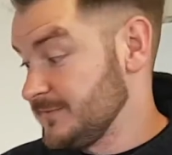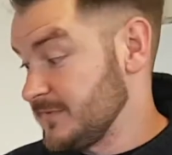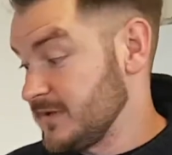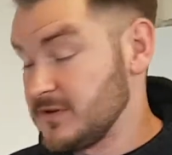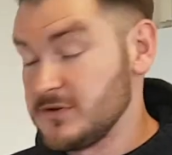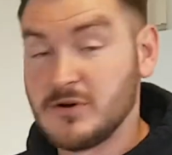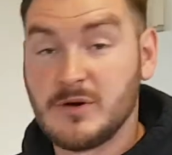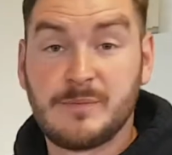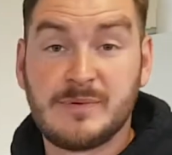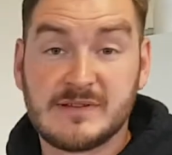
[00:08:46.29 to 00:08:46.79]
I
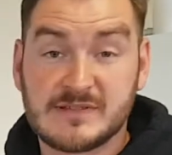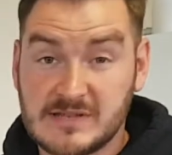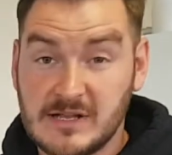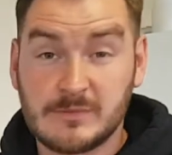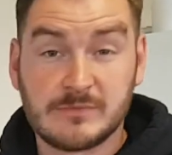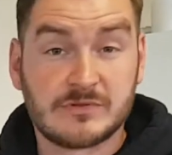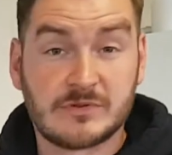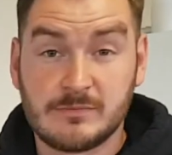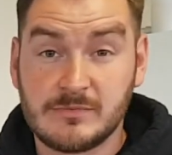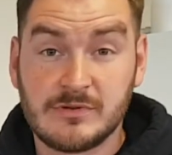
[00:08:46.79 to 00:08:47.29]
hope it's
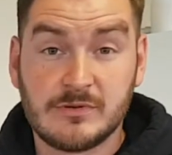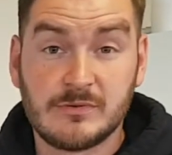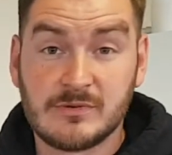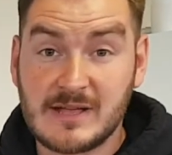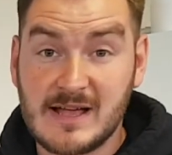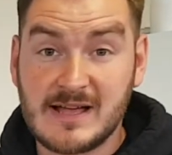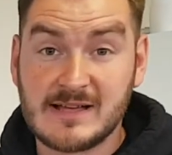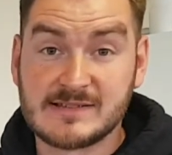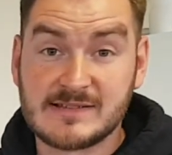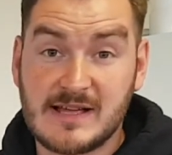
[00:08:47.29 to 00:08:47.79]
helped some of you
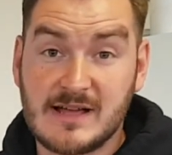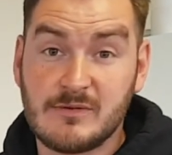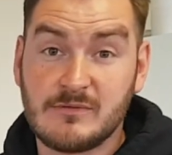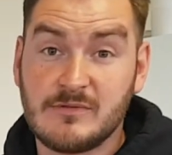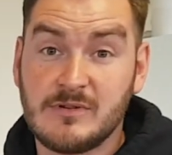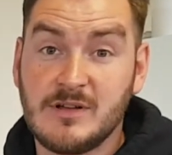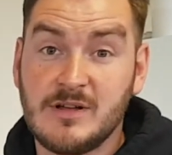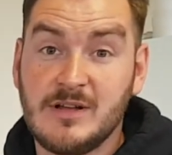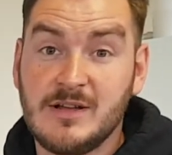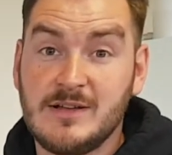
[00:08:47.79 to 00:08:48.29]
guys
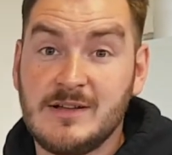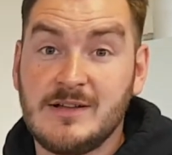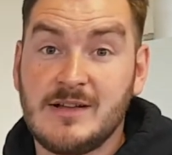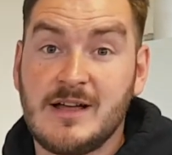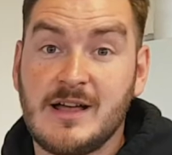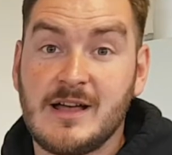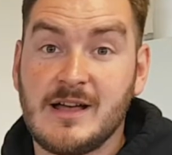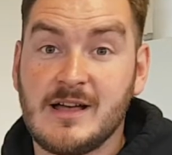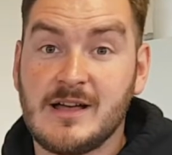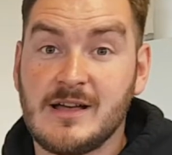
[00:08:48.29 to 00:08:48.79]
out.
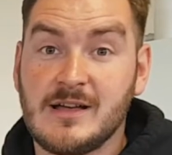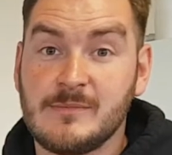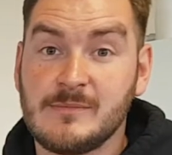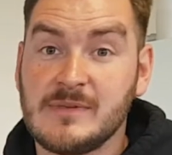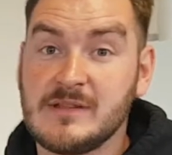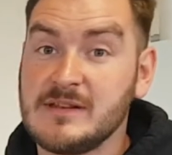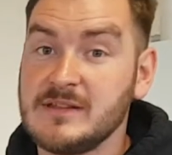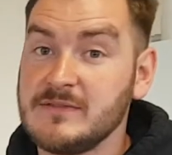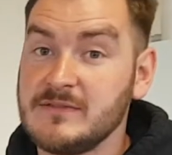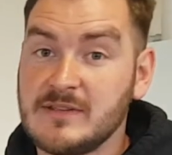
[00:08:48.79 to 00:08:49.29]

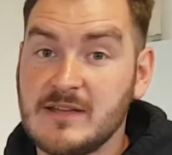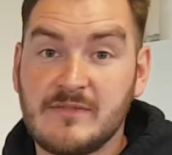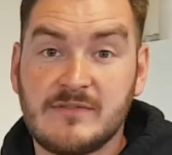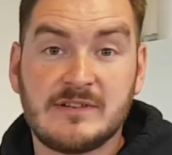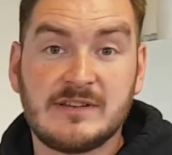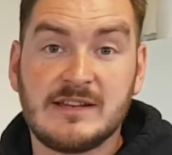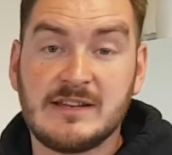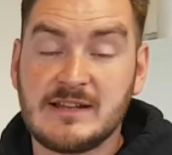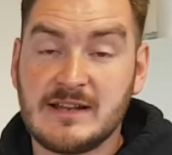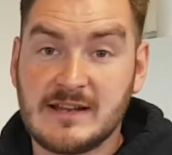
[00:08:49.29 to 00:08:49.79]
And if you ever
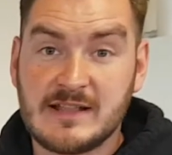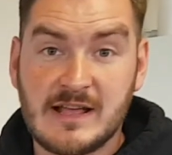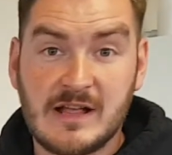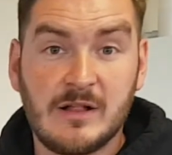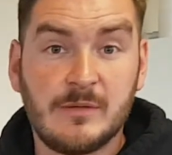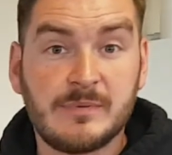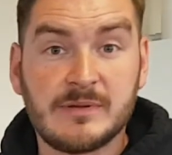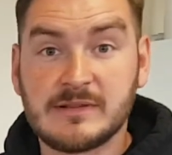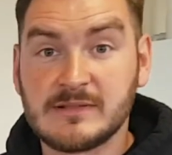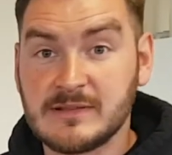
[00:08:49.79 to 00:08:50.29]
need any
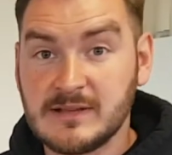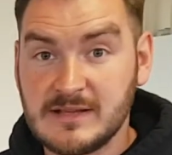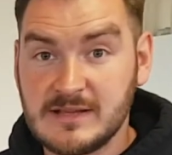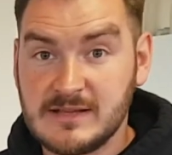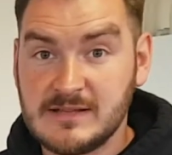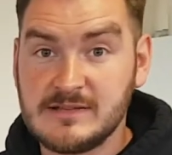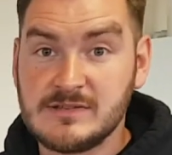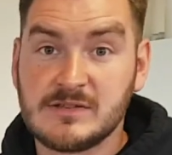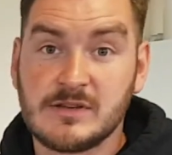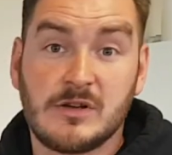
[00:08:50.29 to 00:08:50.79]
help in
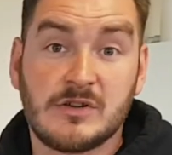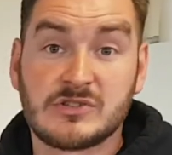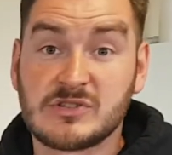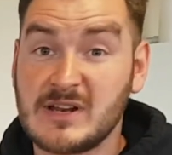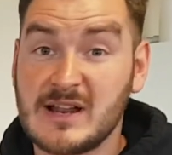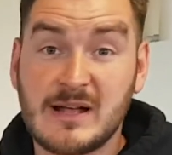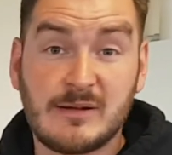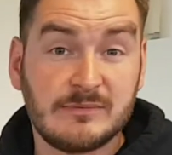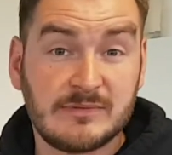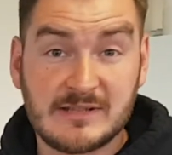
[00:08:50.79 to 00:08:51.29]
Leeds or
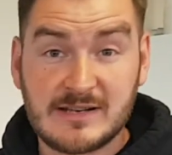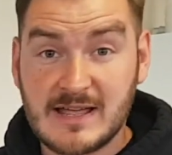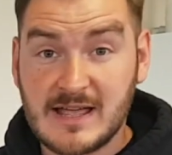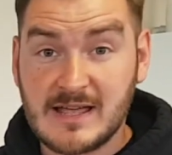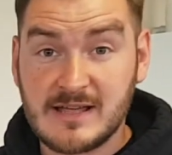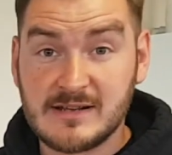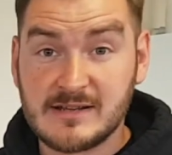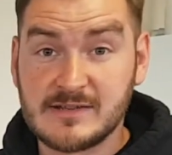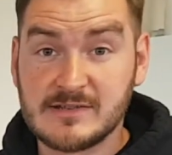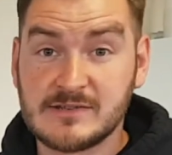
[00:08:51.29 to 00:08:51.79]
surrounding
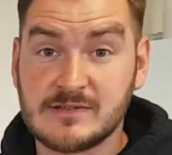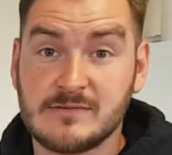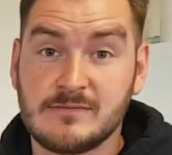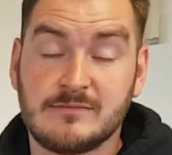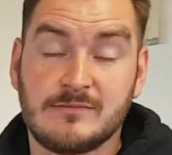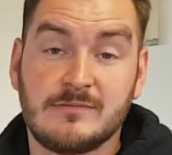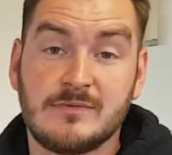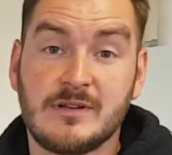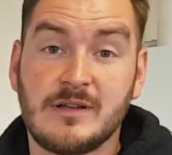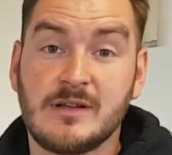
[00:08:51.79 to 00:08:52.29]
areas
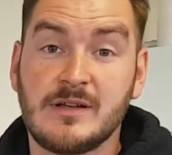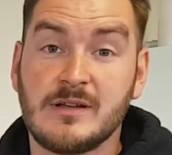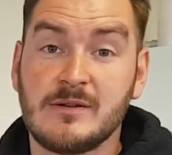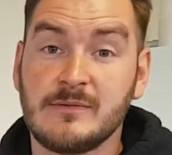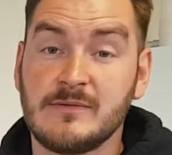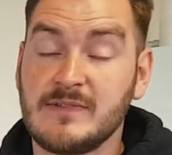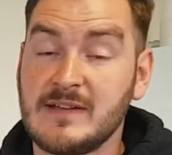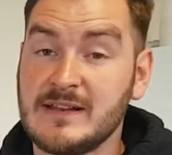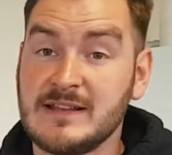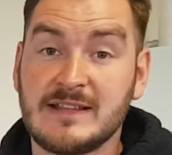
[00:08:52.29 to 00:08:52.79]

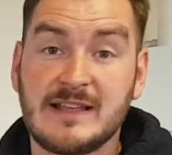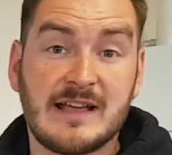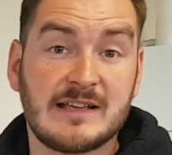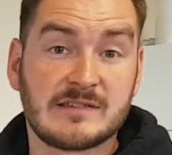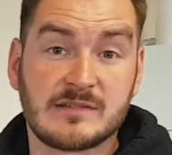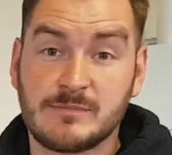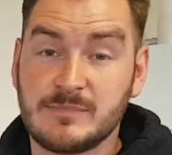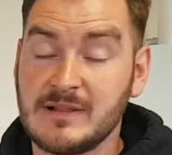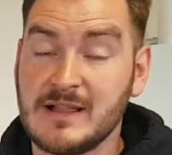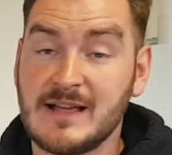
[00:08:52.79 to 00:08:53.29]
with any
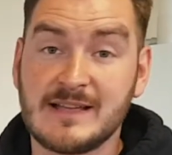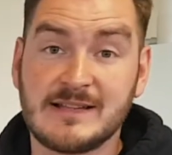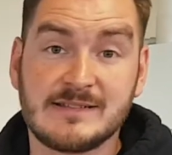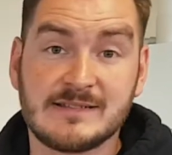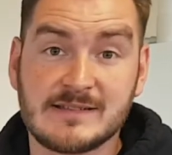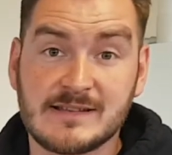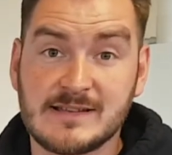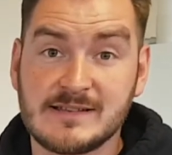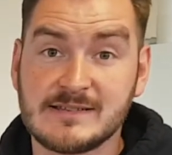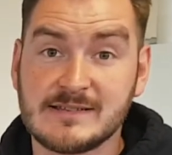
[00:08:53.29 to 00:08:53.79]
gas
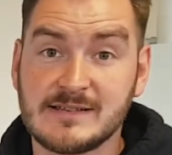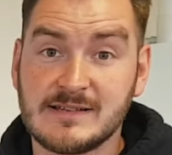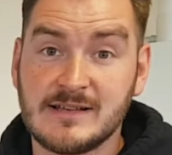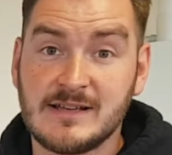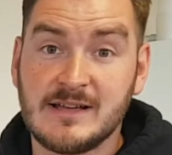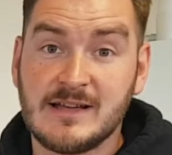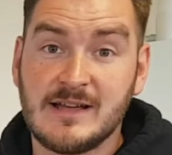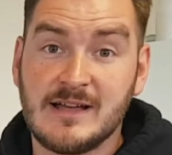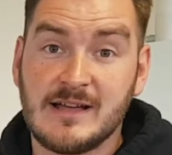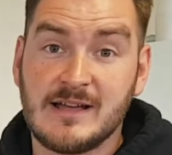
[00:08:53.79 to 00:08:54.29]
appliances,
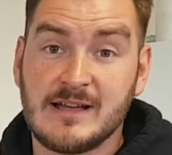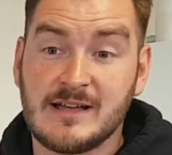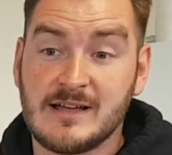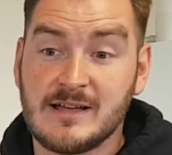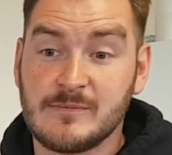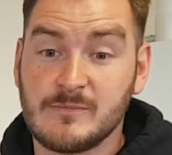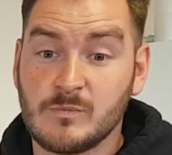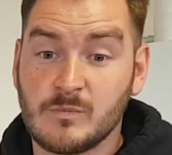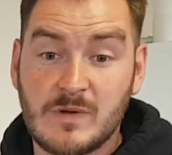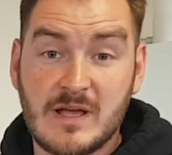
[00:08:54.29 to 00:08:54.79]

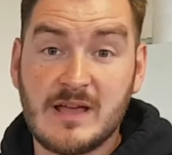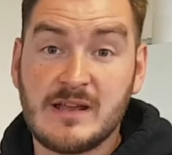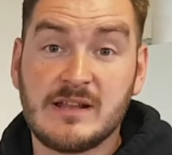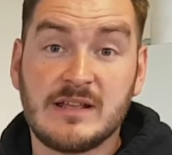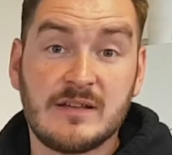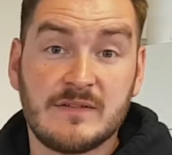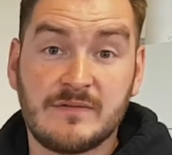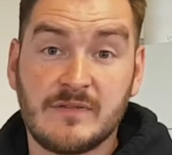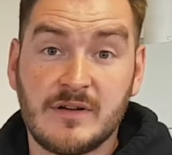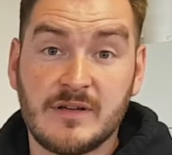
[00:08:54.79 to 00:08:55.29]
we're
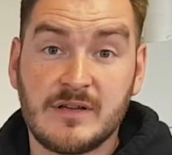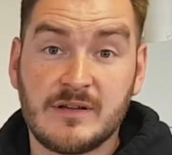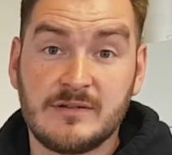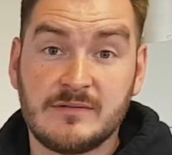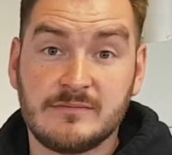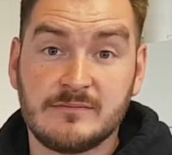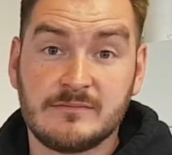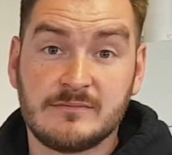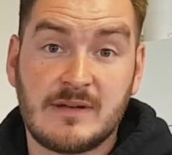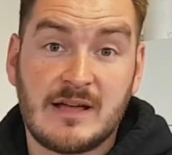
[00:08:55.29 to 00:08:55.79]
here for you.
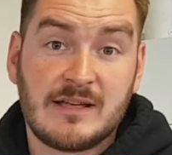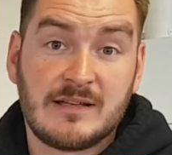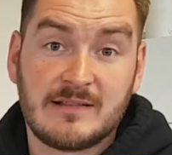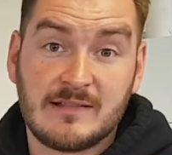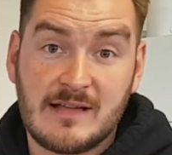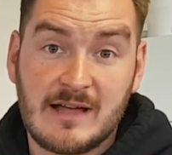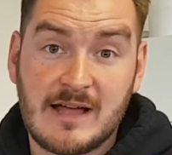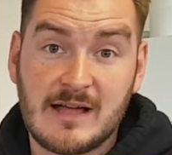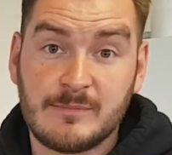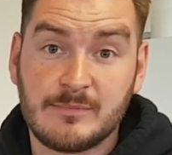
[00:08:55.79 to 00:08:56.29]
Michael
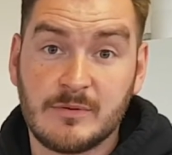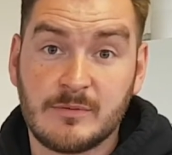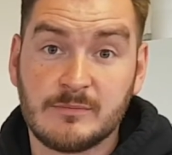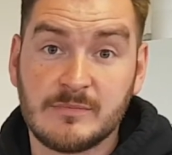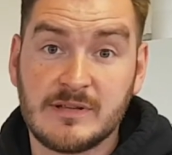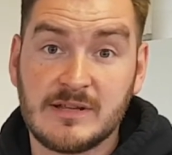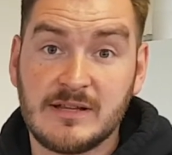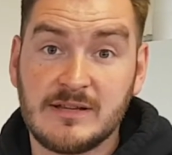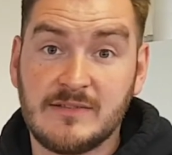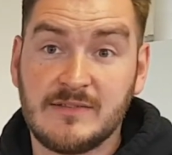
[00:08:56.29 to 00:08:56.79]
at iPlumb
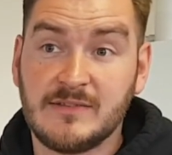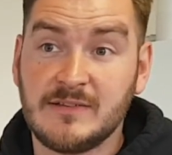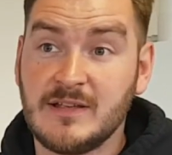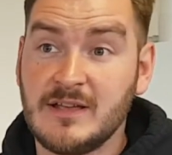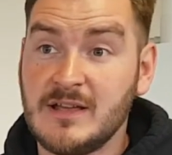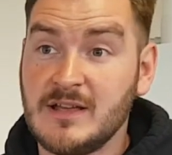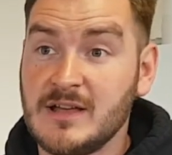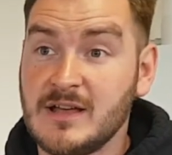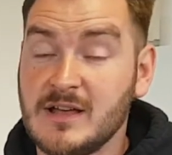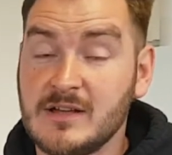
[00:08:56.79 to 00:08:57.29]
Leeds,
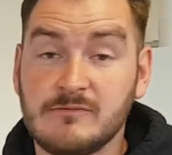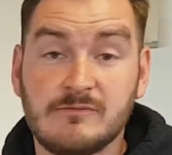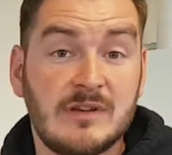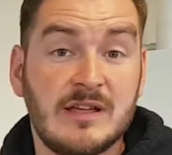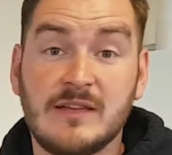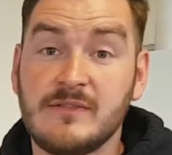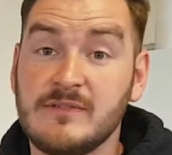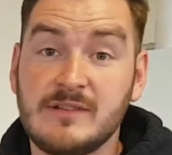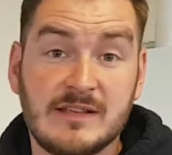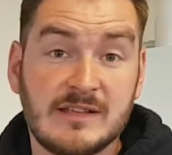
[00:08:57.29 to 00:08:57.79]
and
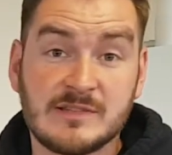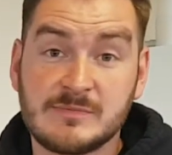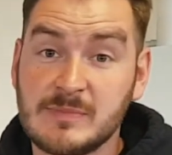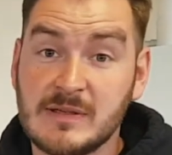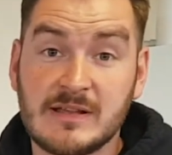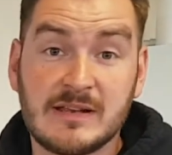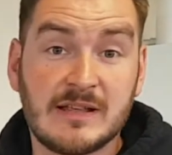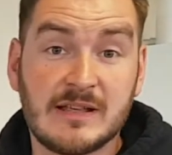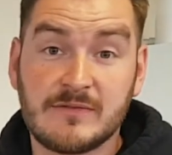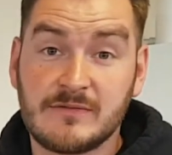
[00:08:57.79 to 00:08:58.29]
Ravenheat's
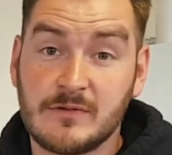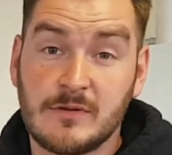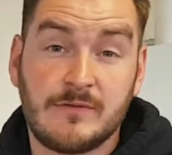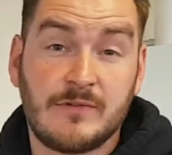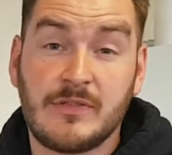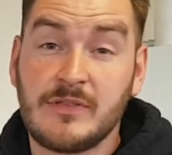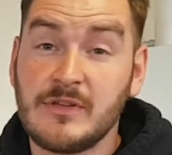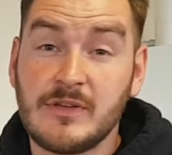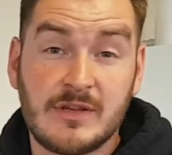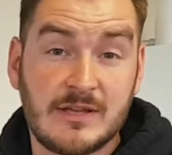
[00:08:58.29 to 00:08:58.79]
been here for over
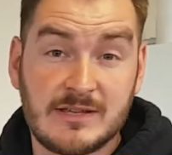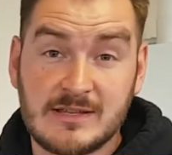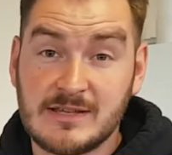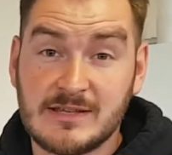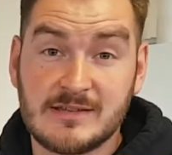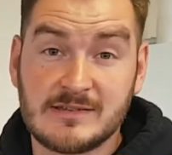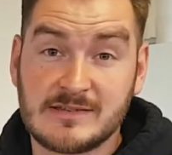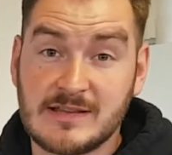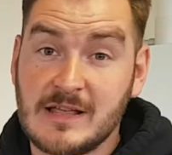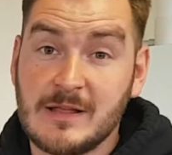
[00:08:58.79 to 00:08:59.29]
30
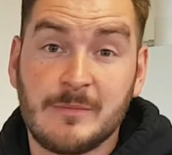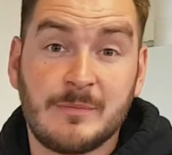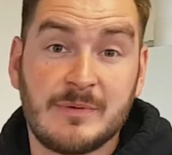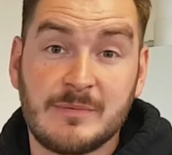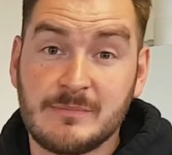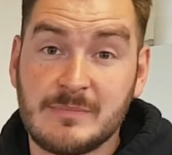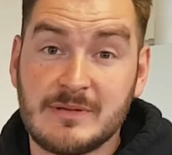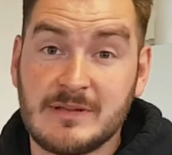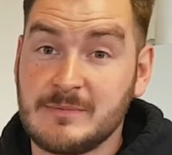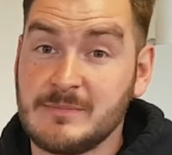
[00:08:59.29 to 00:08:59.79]
years
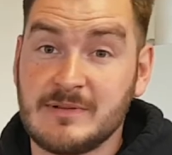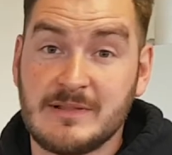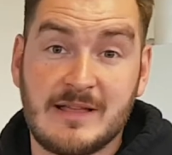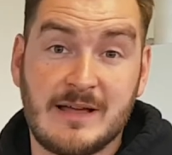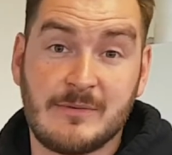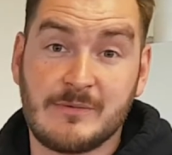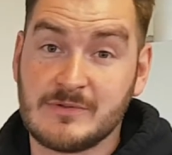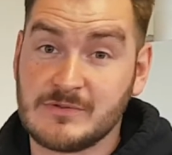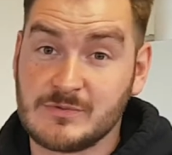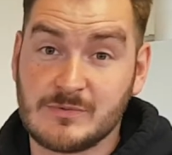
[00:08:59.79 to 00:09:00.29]
helping people
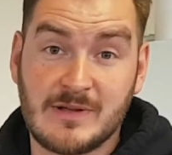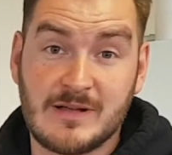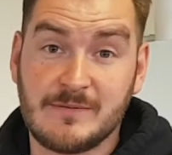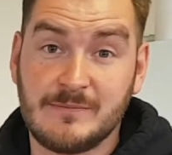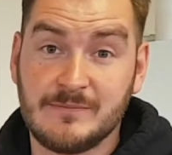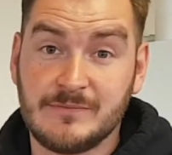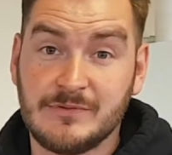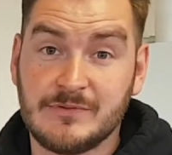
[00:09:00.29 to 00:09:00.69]
out as well.